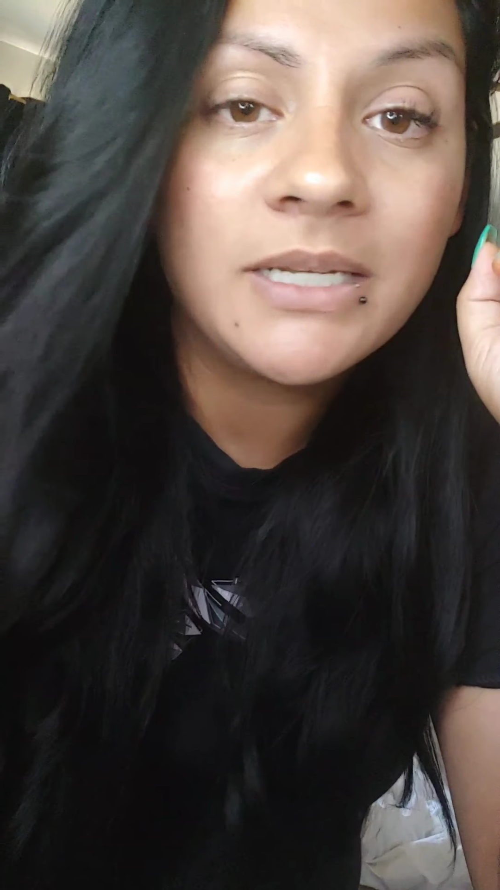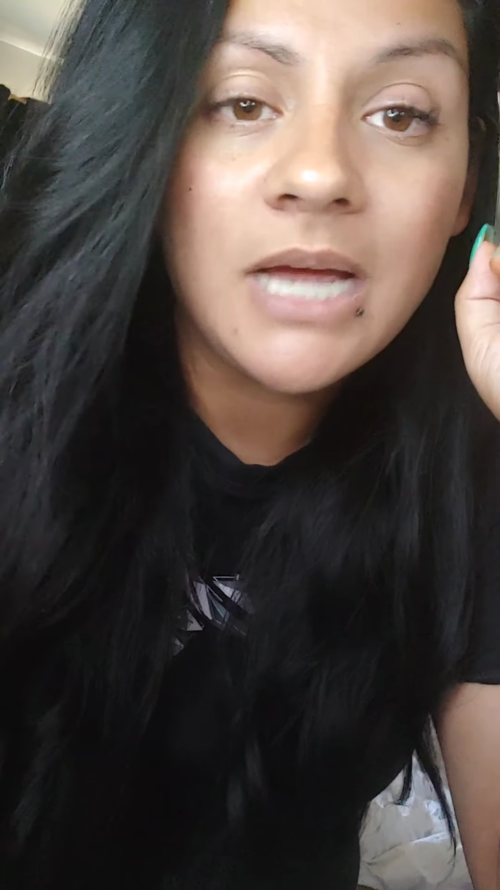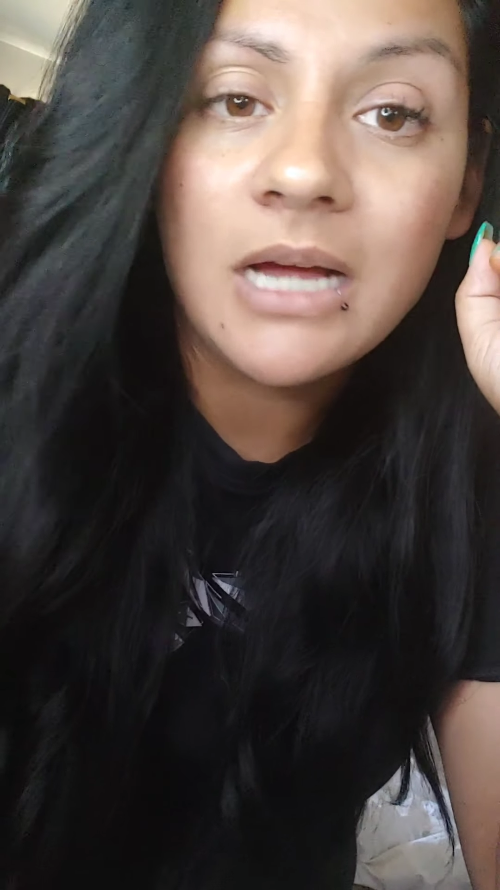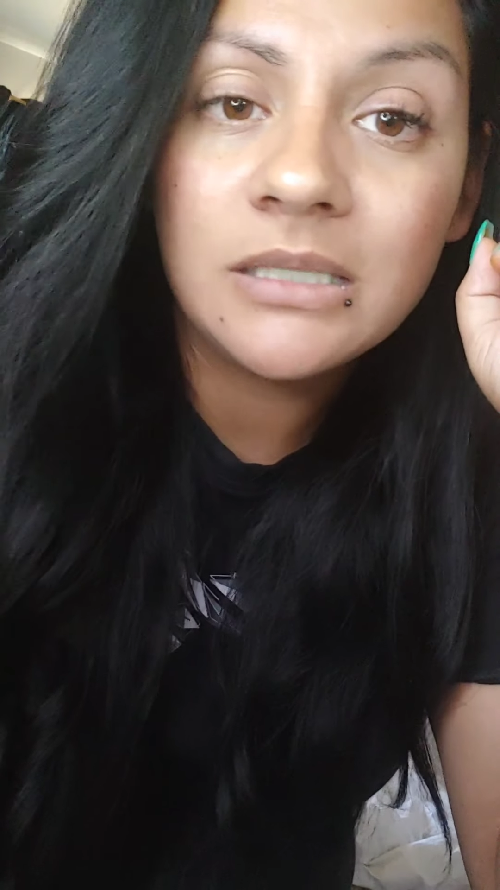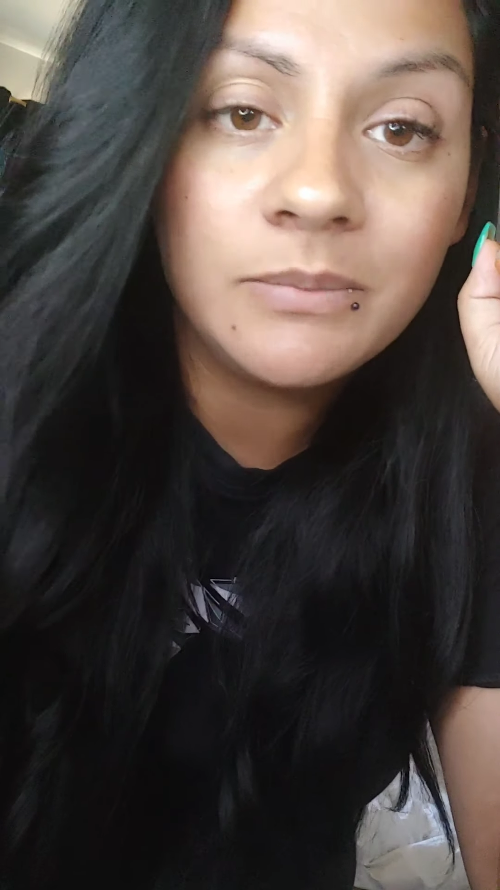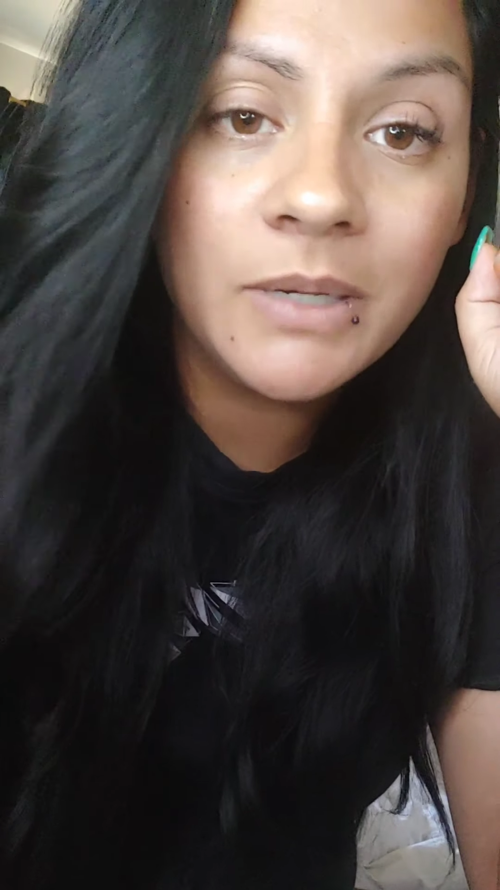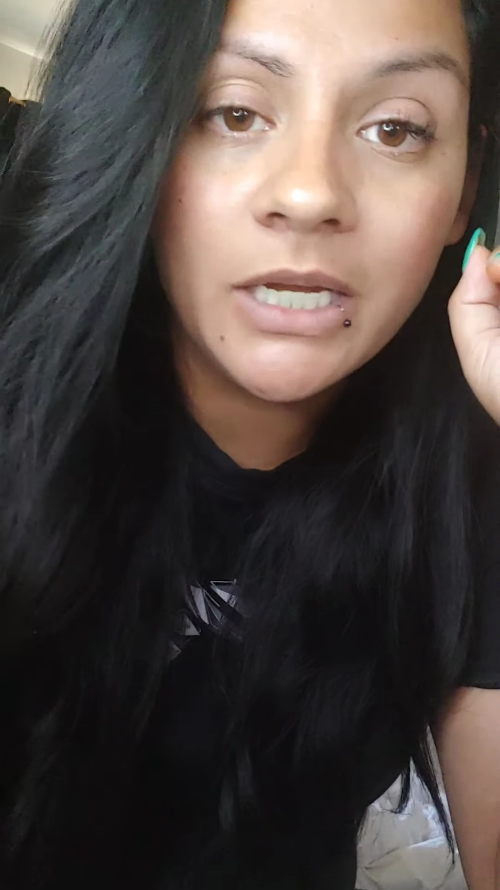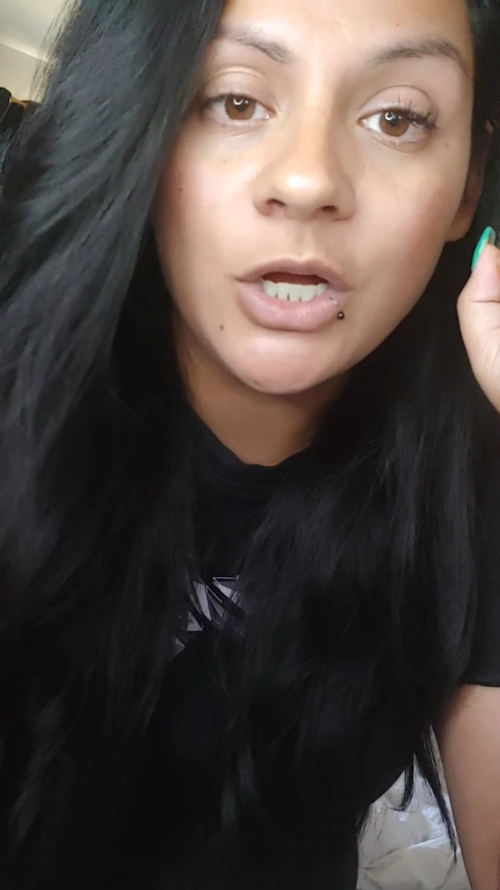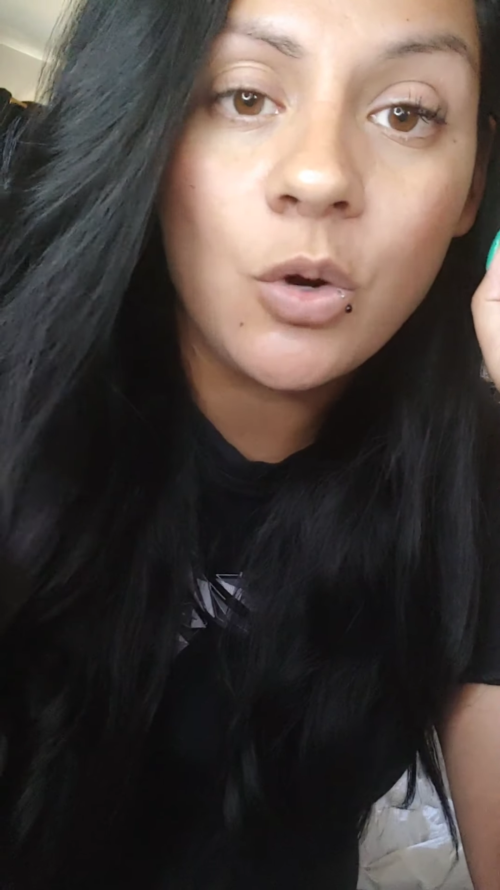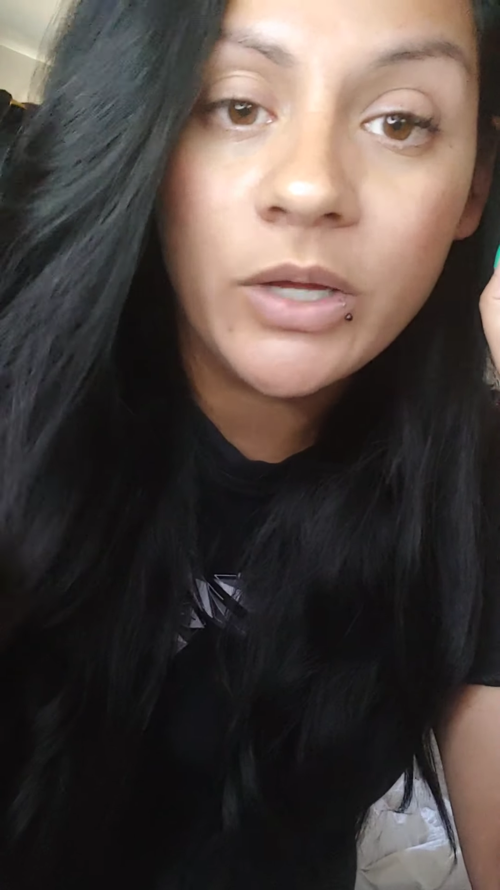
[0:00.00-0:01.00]
tax
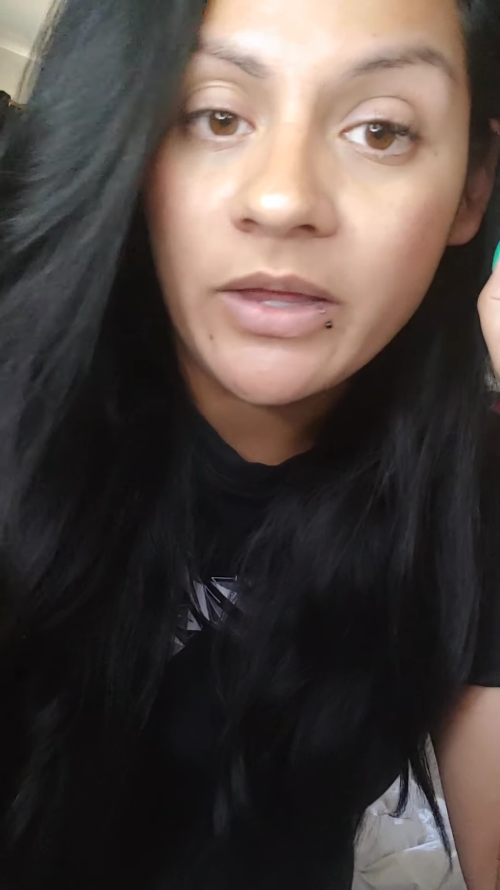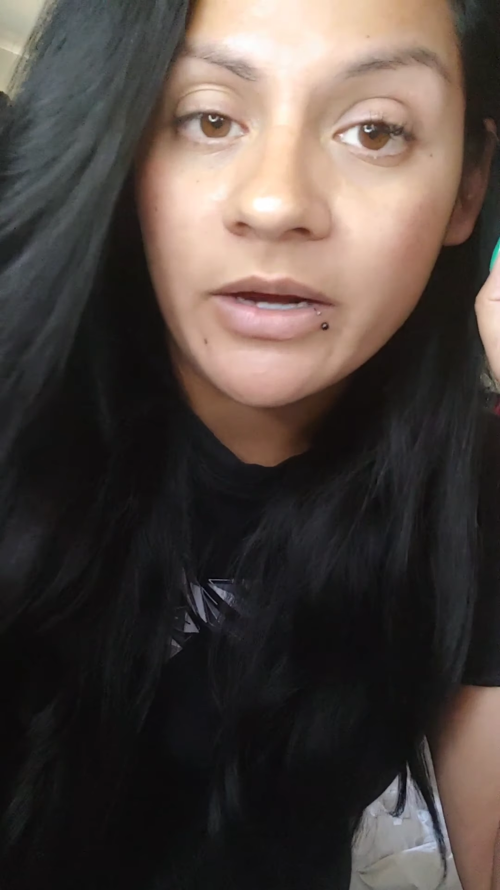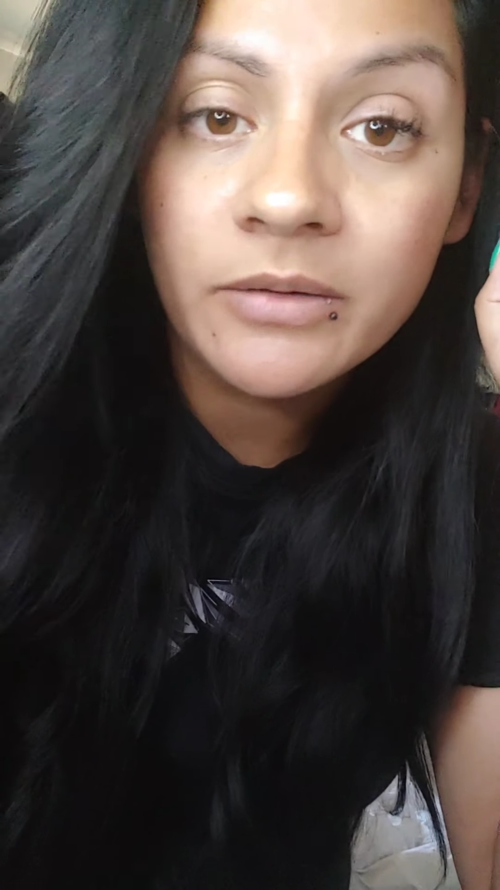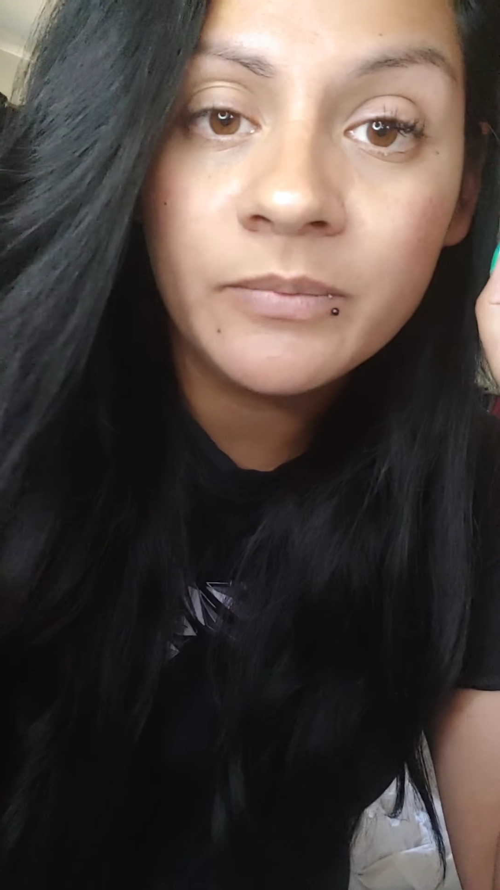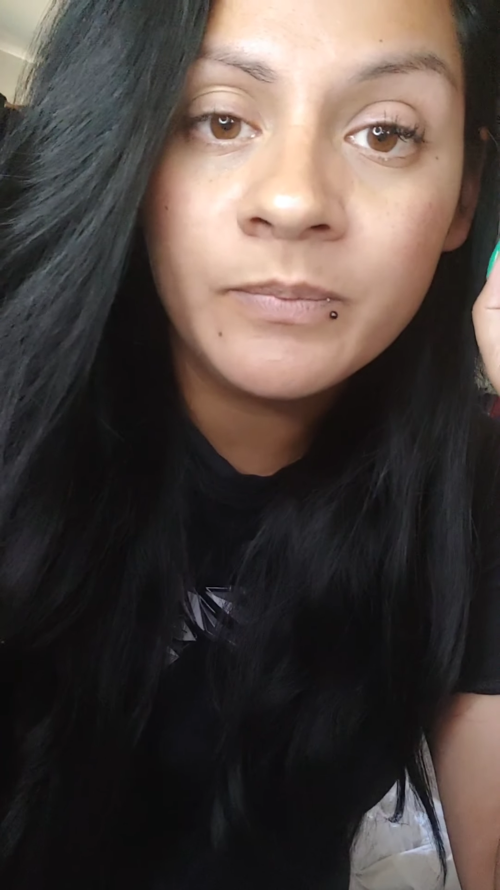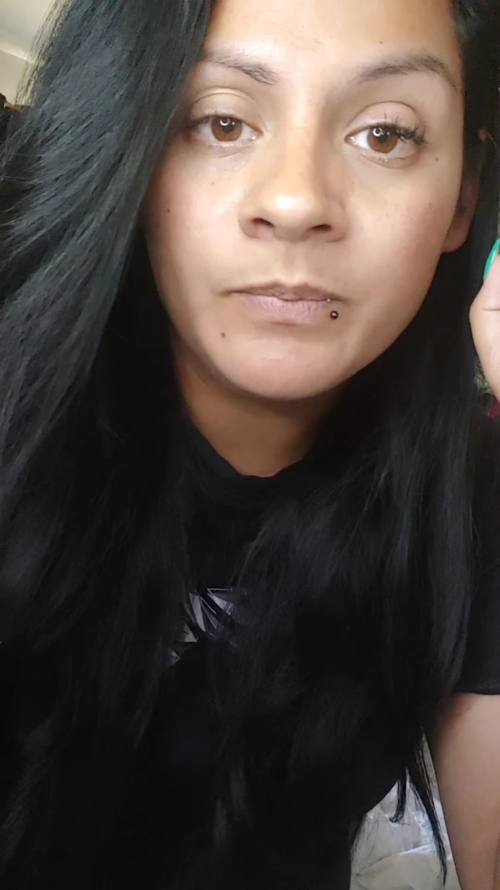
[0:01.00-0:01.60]
money going there.